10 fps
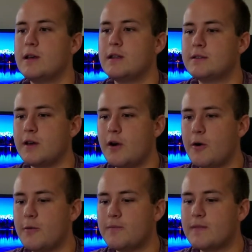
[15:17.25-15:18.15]

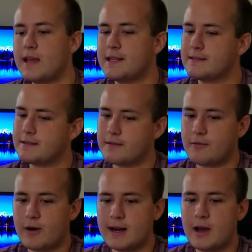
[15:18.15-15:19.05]
So it's
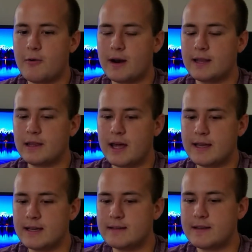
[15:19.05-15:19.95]
right now what I'd
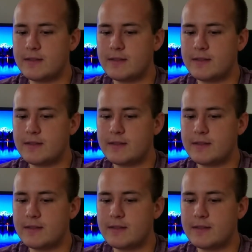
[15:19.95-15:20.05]
like is